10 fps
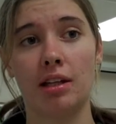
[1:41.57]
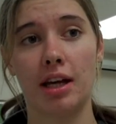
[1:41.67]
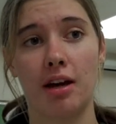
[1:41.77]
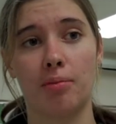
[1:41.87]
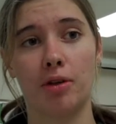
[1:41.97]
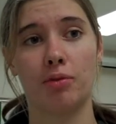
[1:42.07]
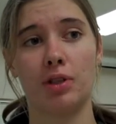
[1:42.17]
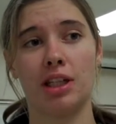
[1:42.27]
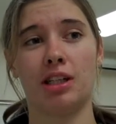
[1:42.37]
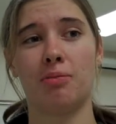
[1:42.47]
Yeah, but
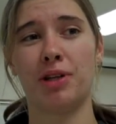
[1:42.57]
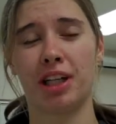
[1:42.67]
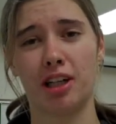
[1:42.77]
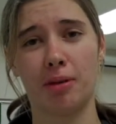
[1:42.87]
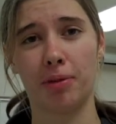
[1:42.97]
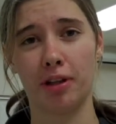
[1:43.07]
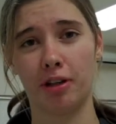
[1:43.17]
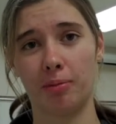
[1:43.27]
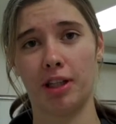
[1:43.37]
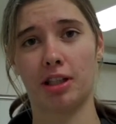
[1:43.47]
we need to pick it up a
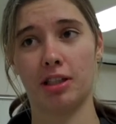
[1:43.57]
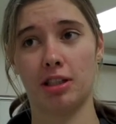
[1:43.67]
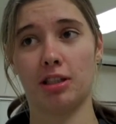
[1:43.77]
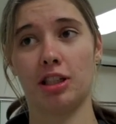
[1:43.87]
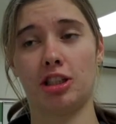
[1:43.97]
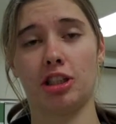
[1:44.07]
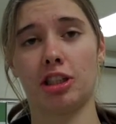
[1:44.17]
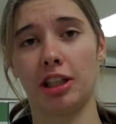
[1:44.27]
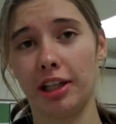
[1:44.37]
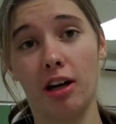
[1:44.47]
little bit because it's
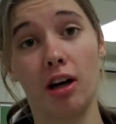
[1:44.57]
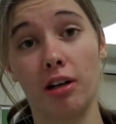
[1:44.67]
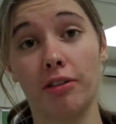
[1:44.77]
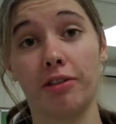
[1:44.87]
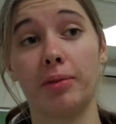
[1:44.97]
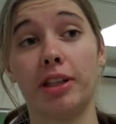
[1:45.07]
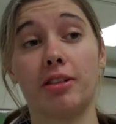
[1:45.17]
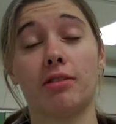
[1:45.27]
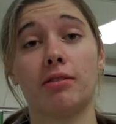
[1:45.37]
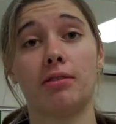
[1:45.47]
just going to get harder from
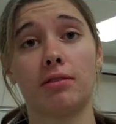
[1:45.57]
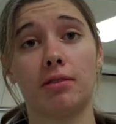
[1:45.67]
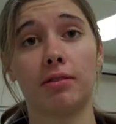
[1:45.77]
here.